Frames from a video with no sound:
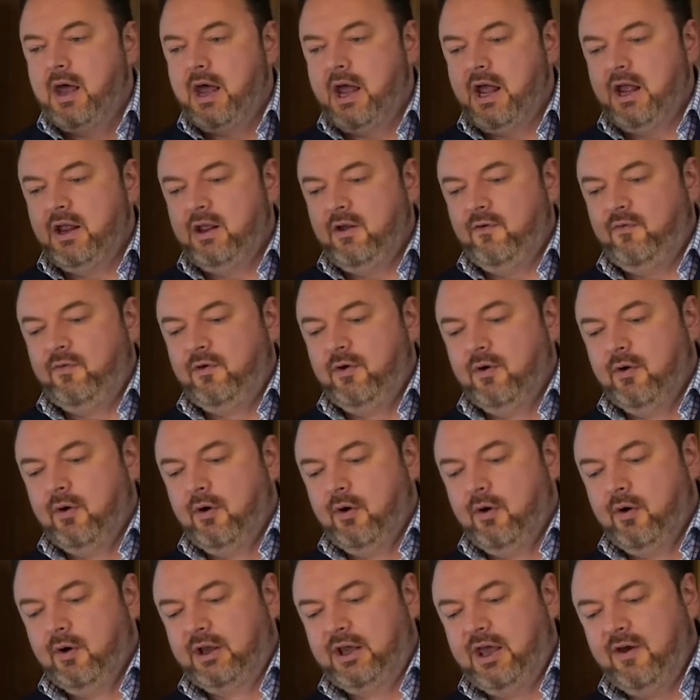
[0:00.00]
and if
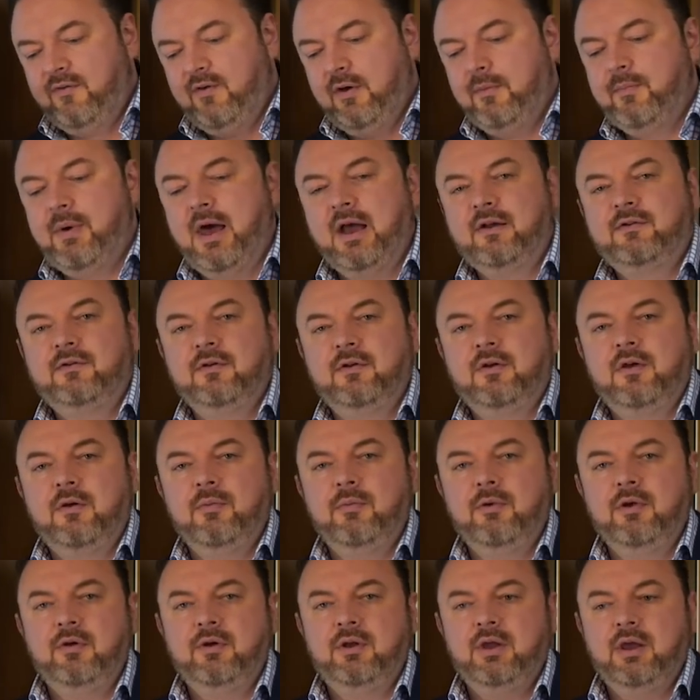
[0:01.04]
you're giving back to the
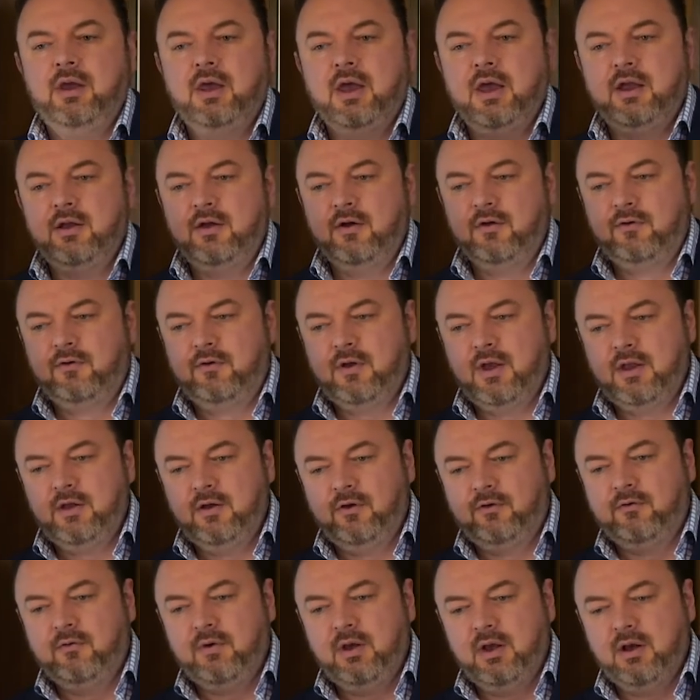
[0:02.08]
community and
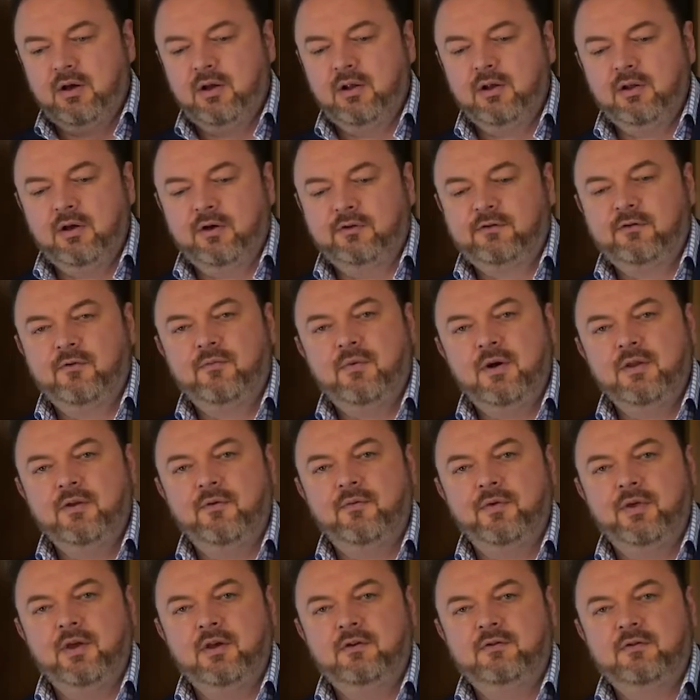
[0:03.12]
you're doing lots of
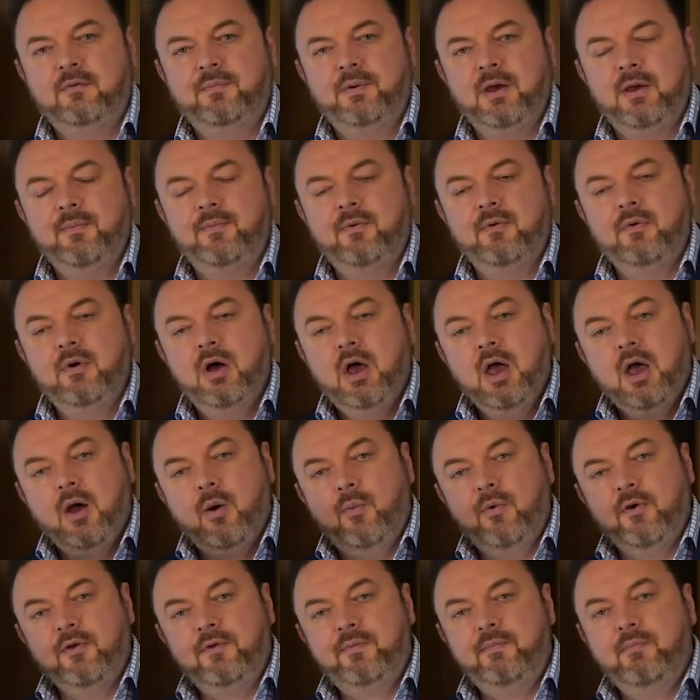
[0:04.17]
wonderful things for people,
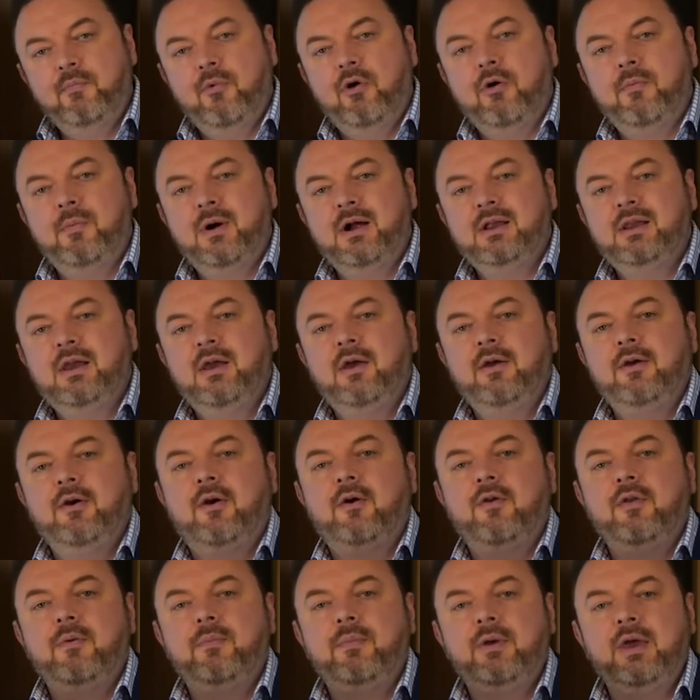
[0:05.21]
with more money, you're
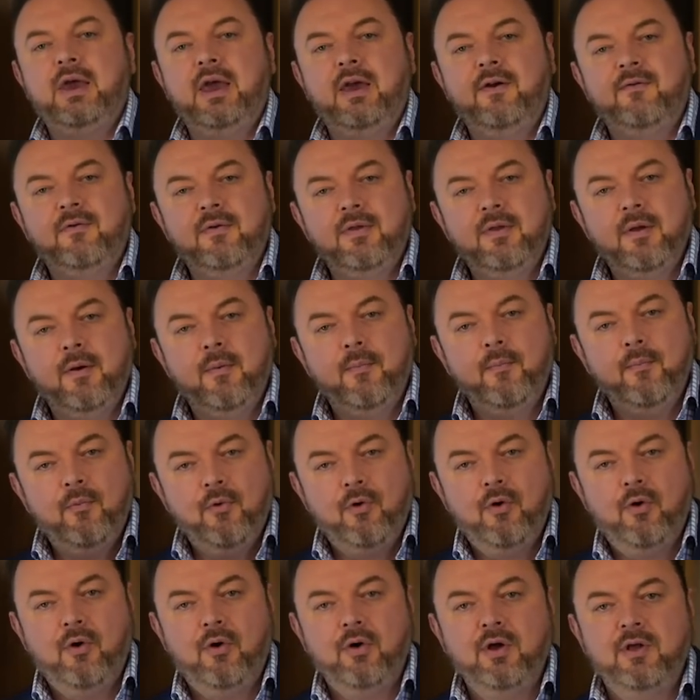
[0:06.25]
going to be even
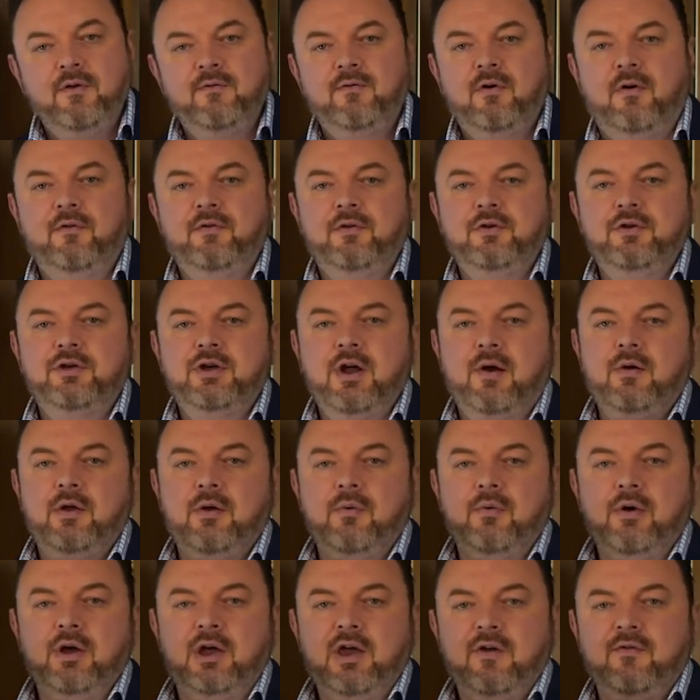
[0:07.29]
more involved in charity
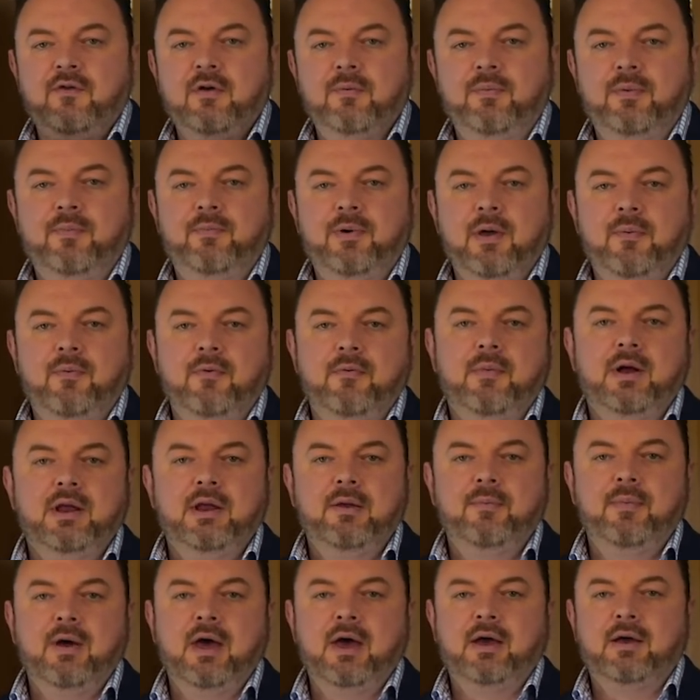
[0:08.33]
work, giving people
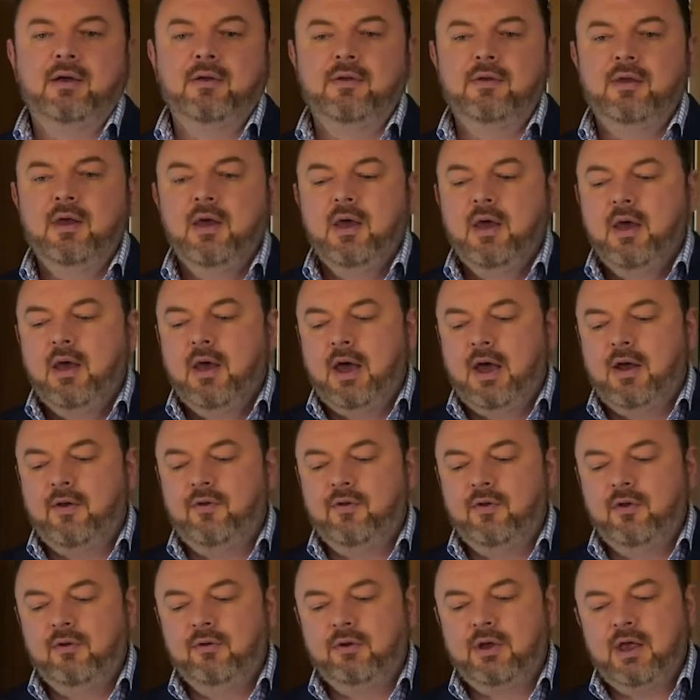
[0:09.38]
money back
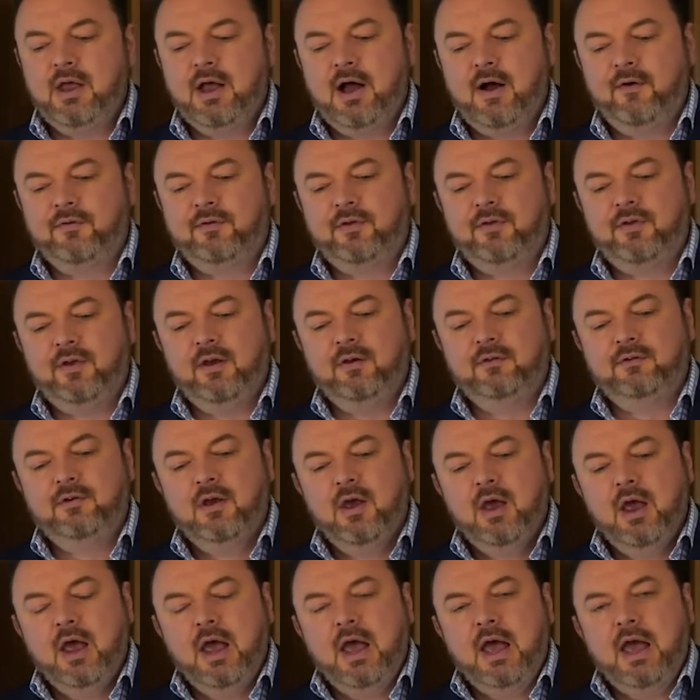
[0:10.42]
and looking after things.
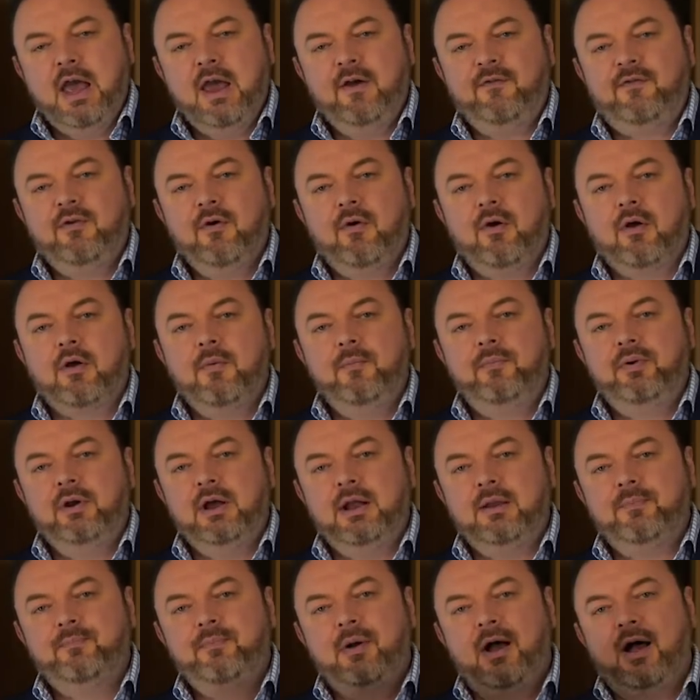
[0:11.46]
If you're a
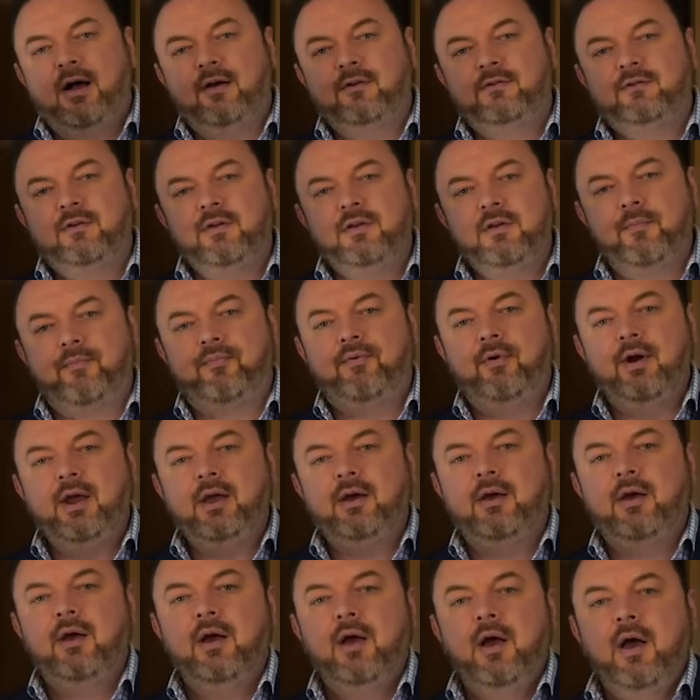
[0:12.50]
complete bastard and a
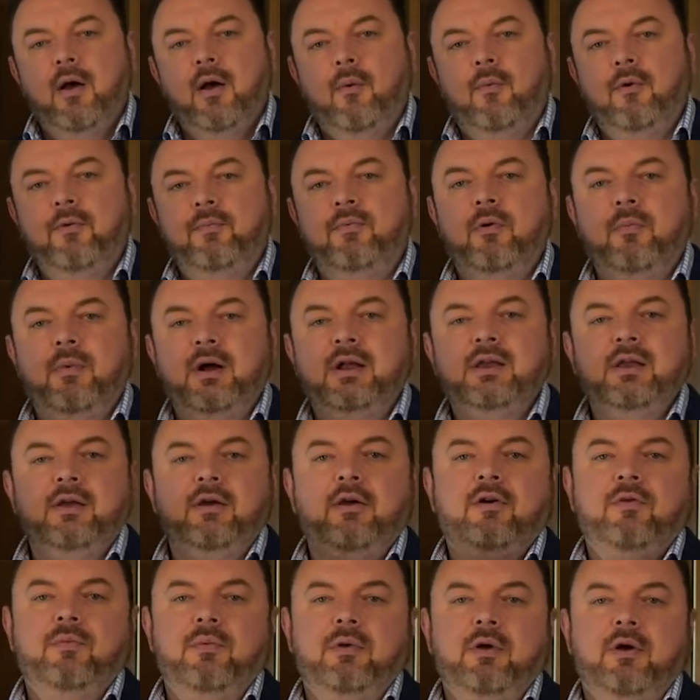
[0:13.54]
prick, with more money,
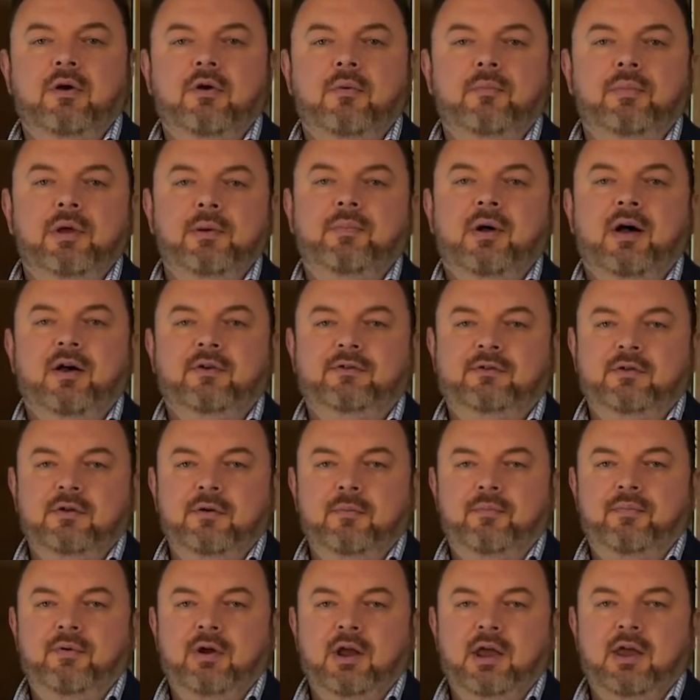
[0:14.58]
you're going to be a complete bastard
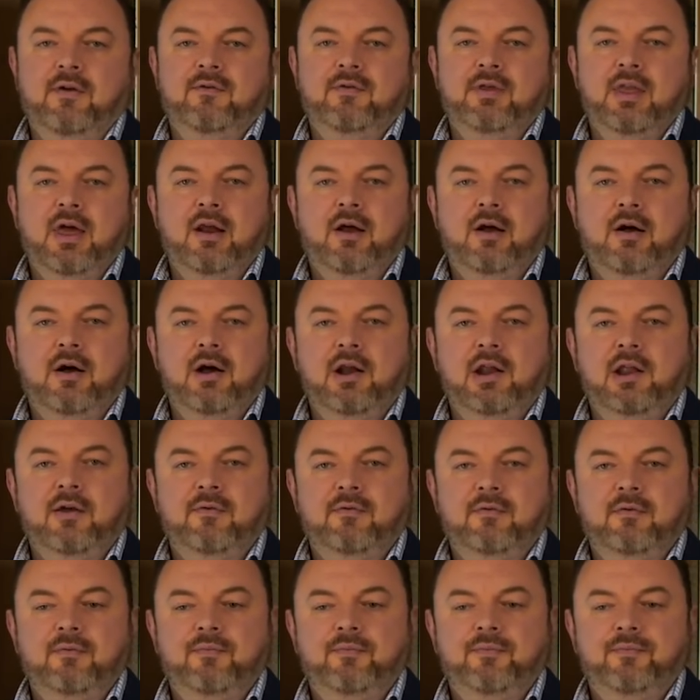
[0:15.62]
and a prick, even at a high
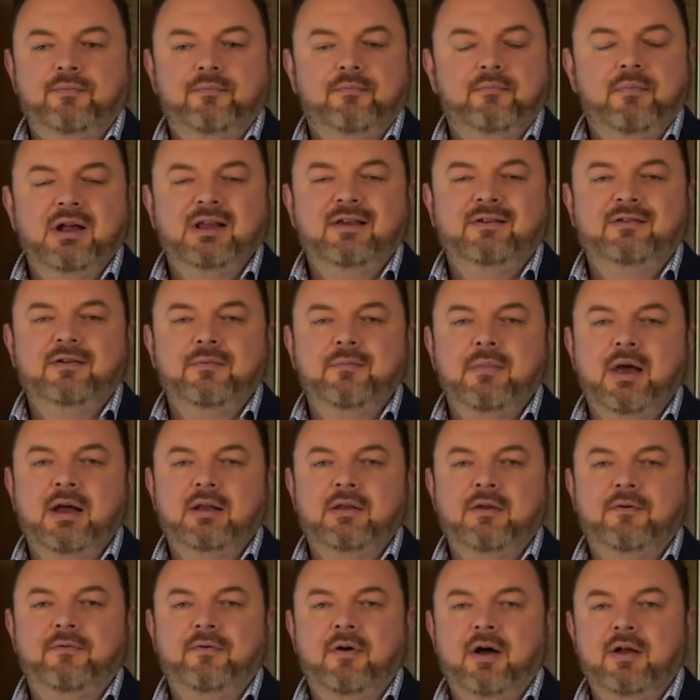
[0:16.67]
level. Money's a
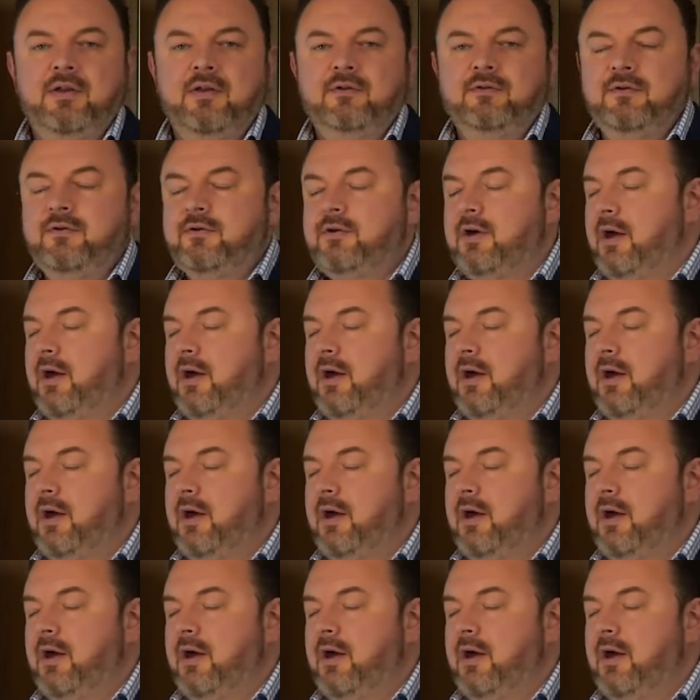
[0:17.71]
magnifier, it doesn't